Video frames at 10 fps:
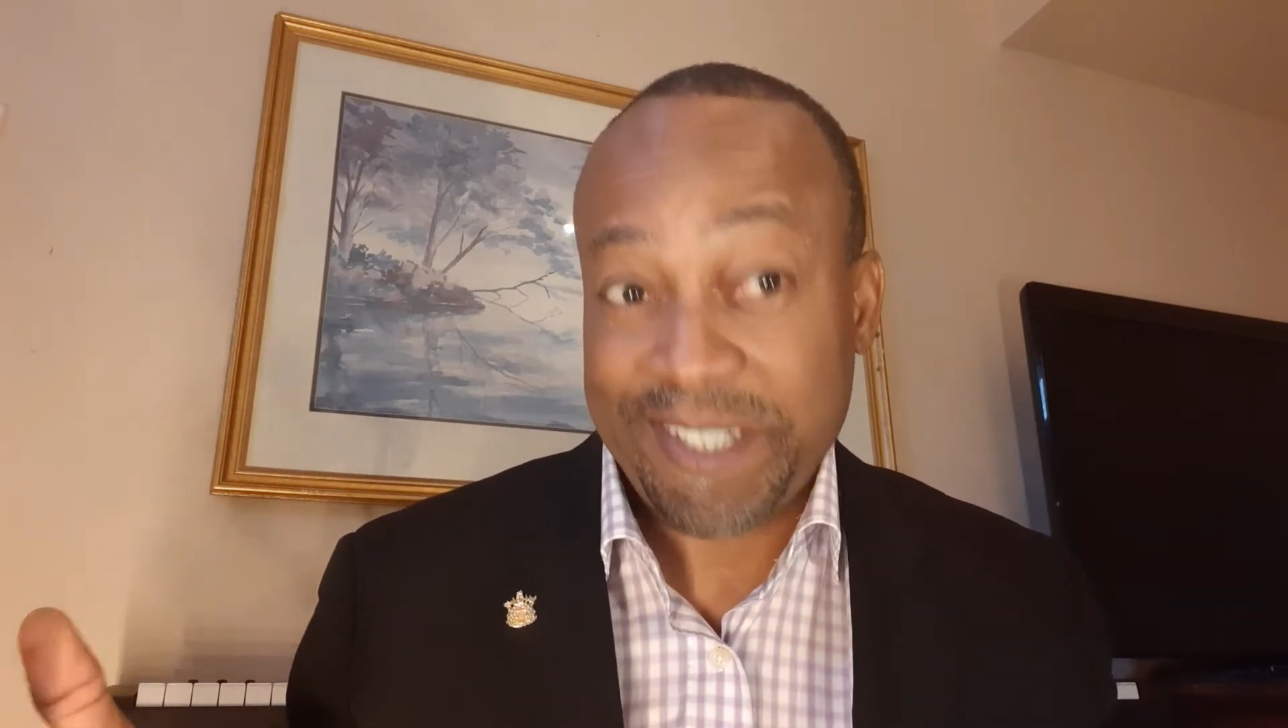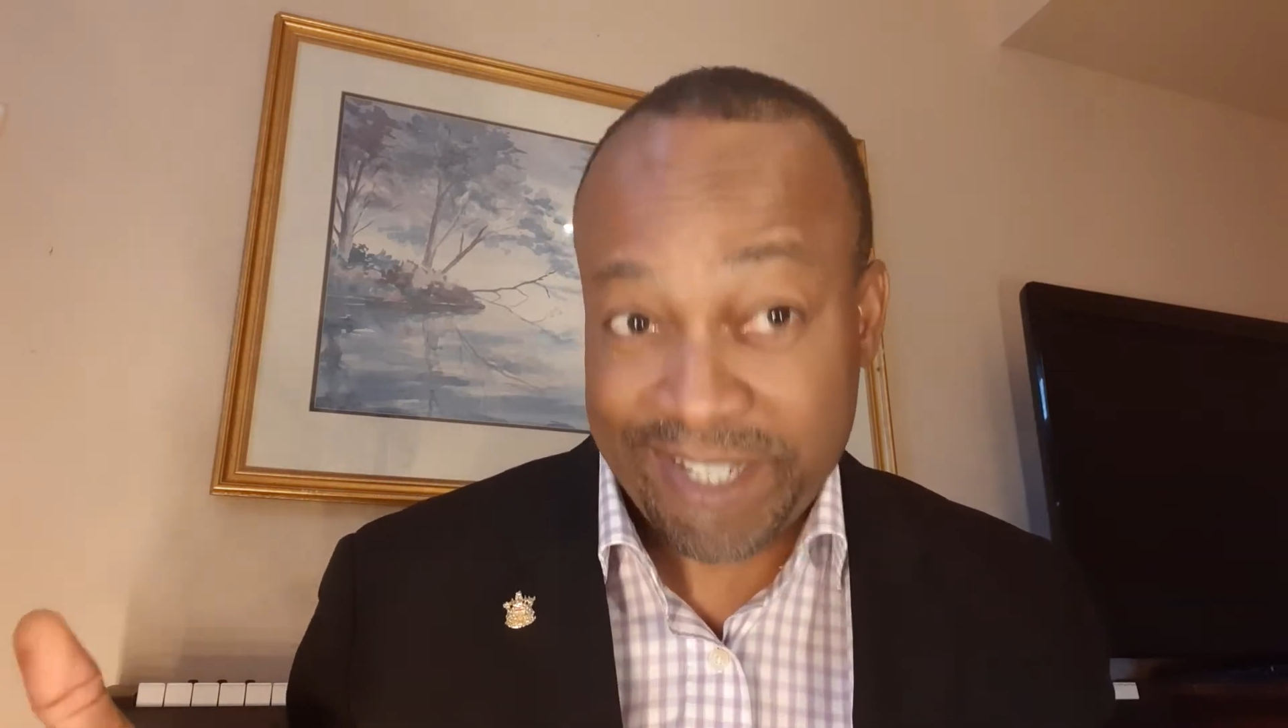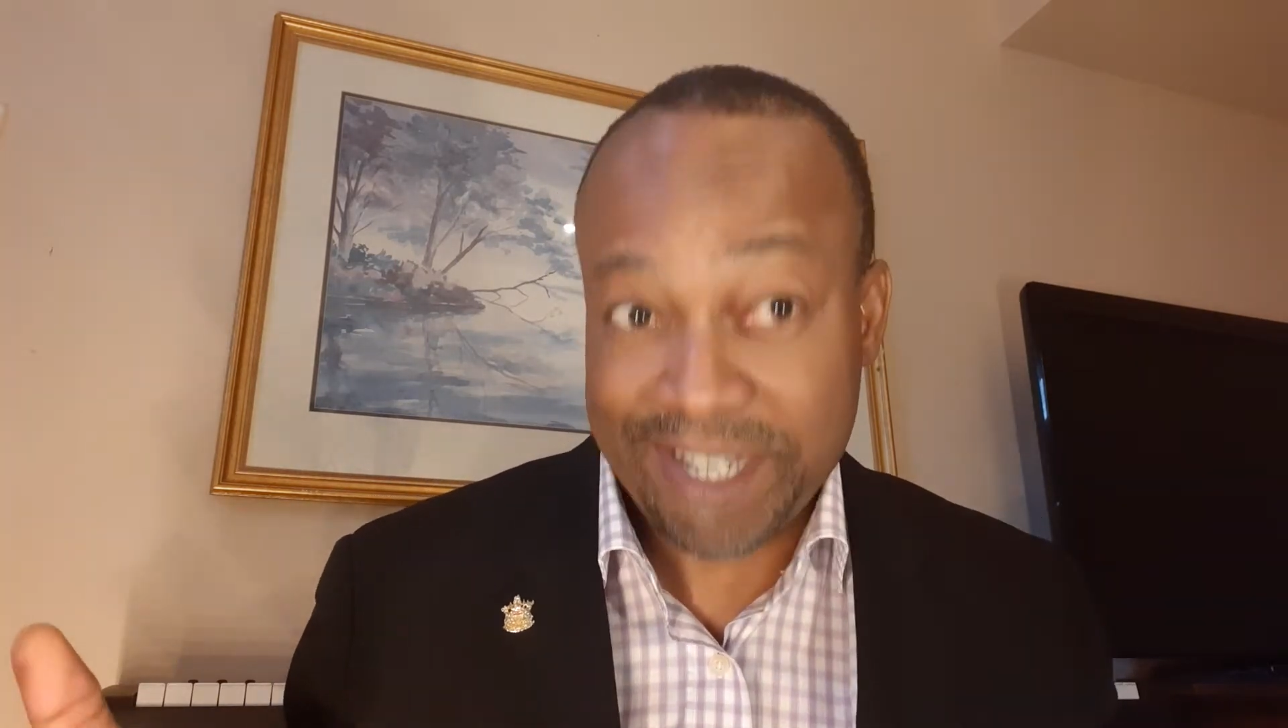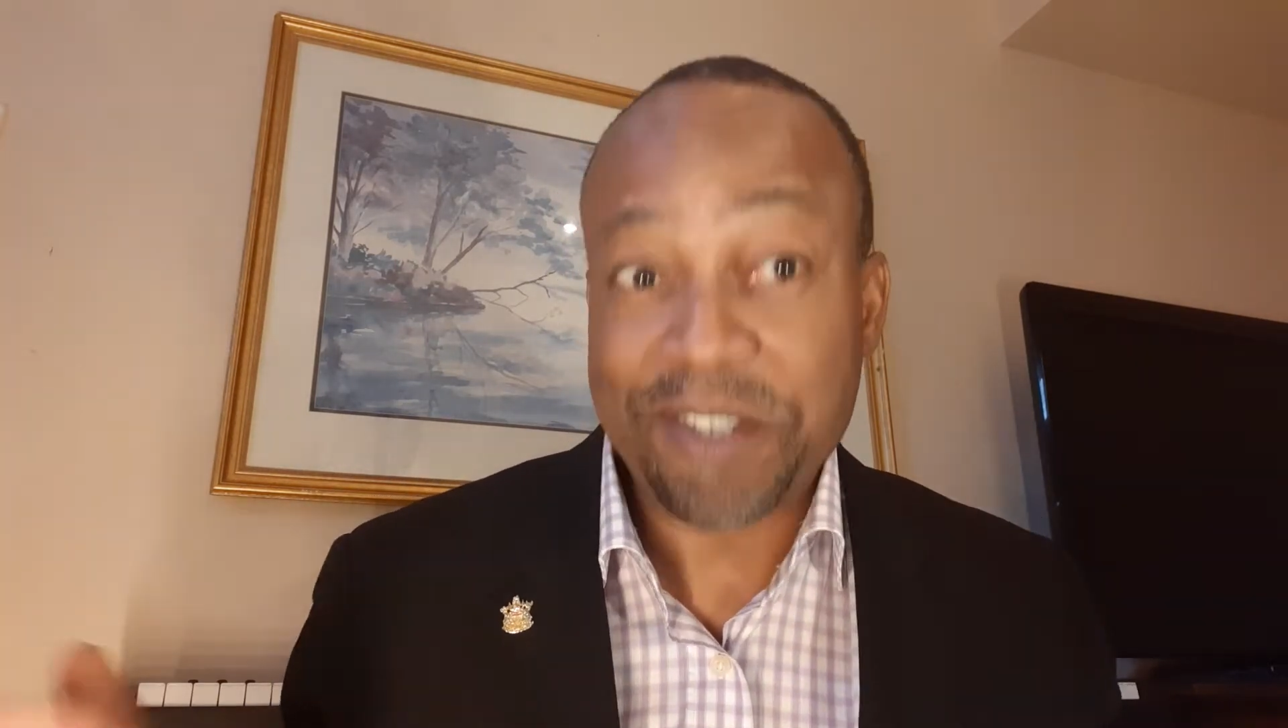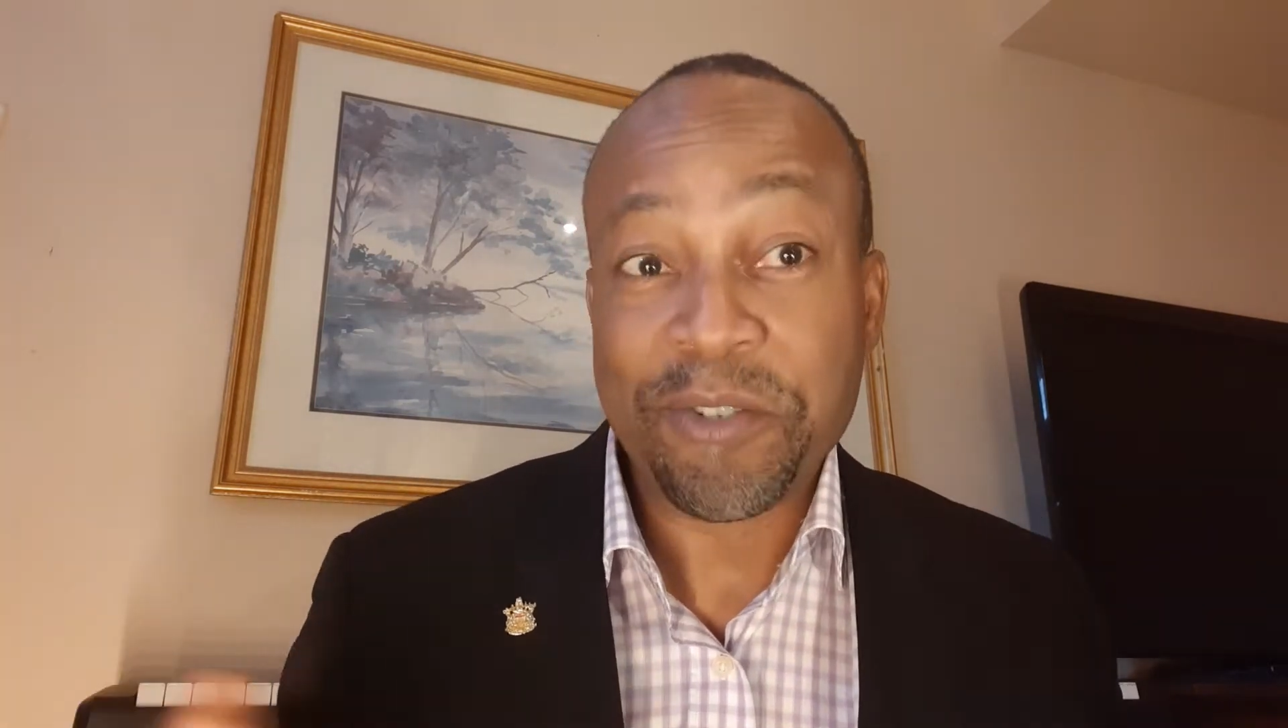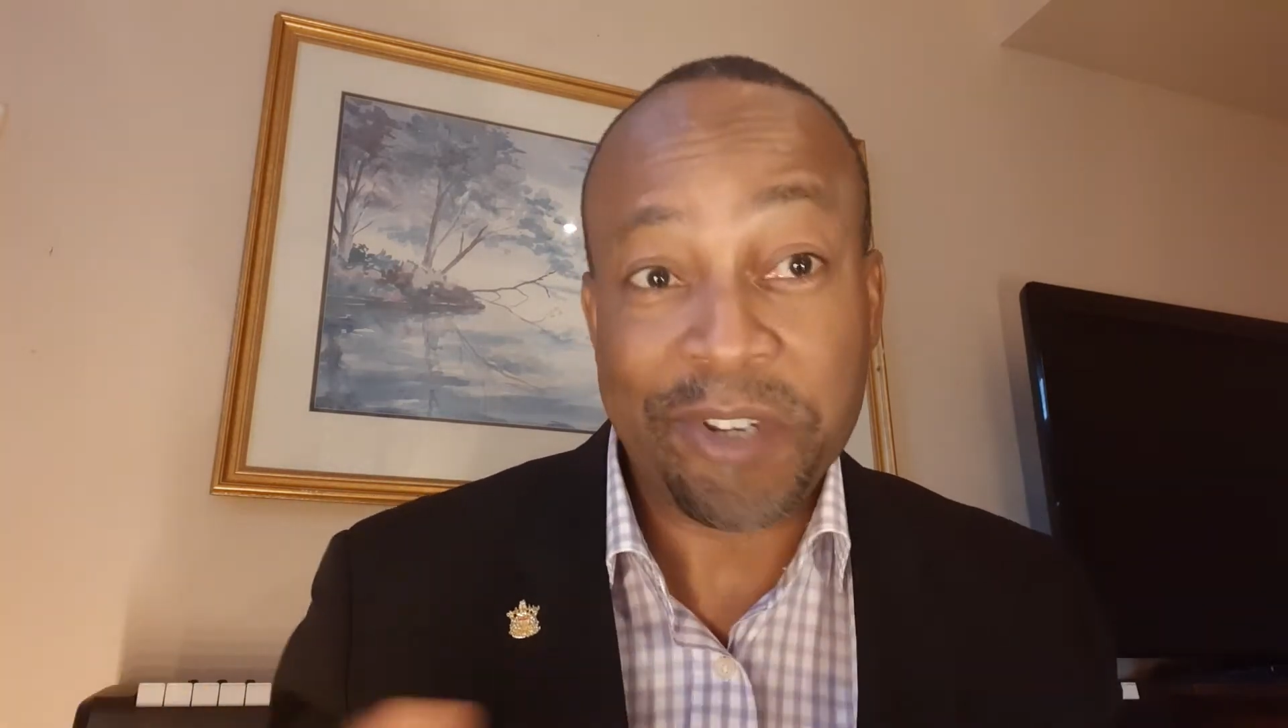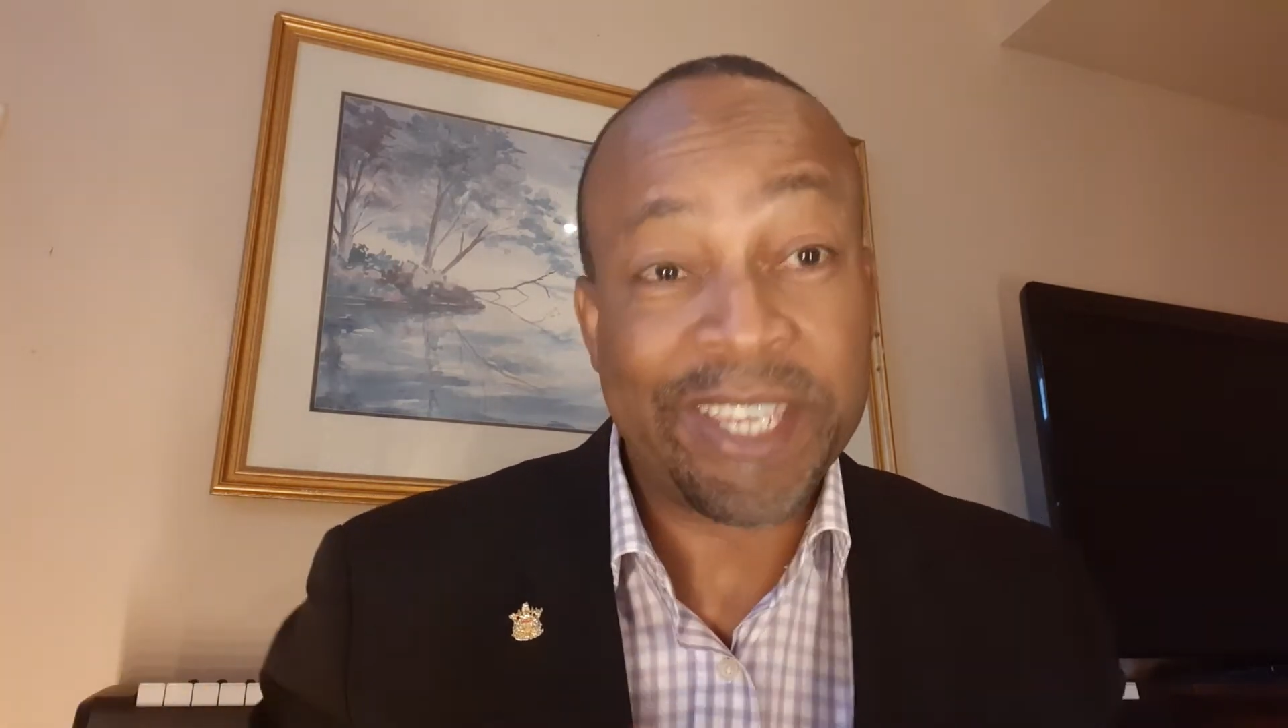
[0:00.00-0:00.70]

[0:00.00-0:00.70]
Yes, you